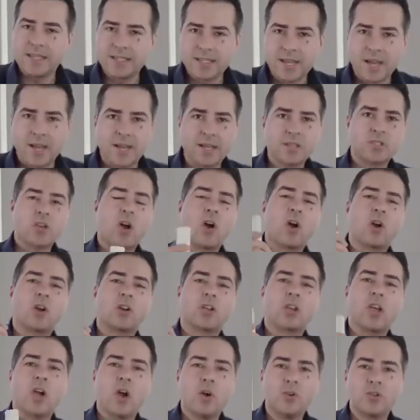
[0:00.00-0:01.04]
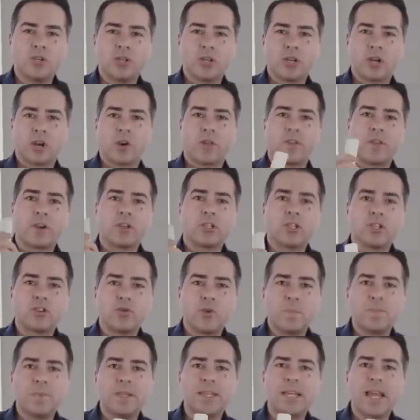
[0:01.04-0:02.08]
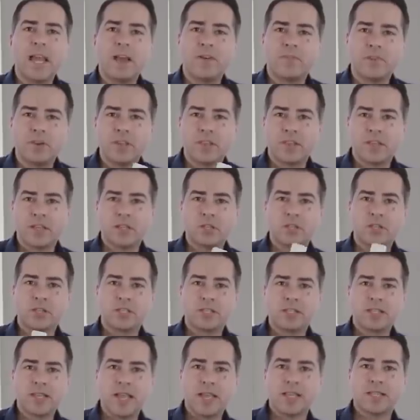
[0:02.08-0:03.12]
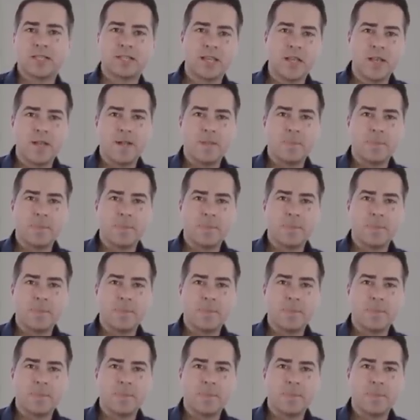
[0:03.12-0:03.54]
These guys are coaching her. They're scripting everything she says.